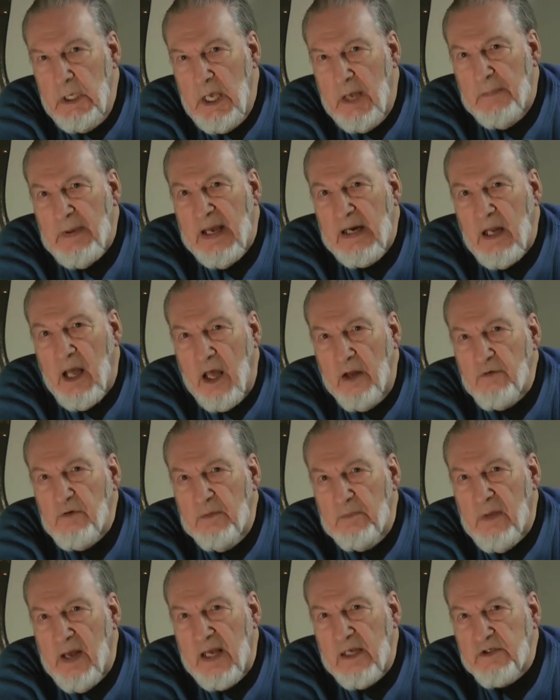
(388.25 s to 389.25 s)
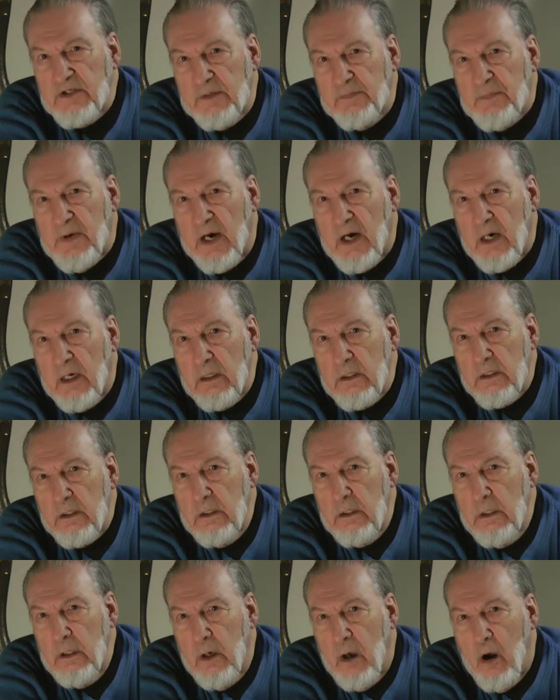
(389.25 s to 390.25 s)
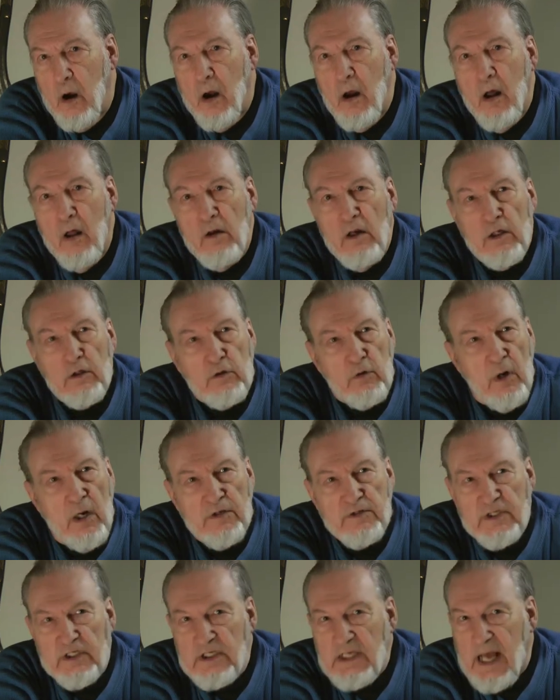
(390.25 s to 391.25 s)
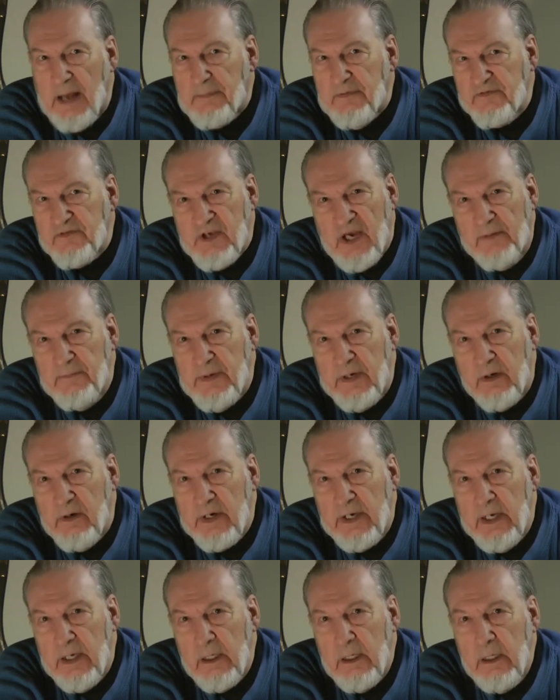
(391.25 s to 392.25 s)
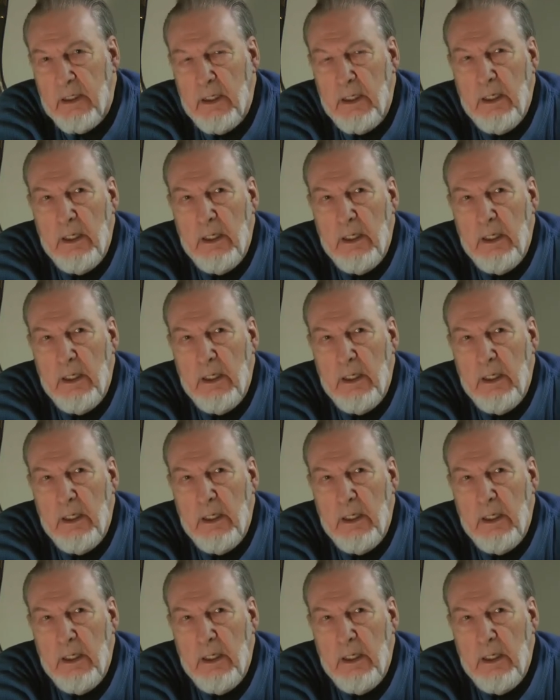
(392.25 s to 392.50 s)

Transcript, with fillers: about 100 miles apart, all across the top of Siberia,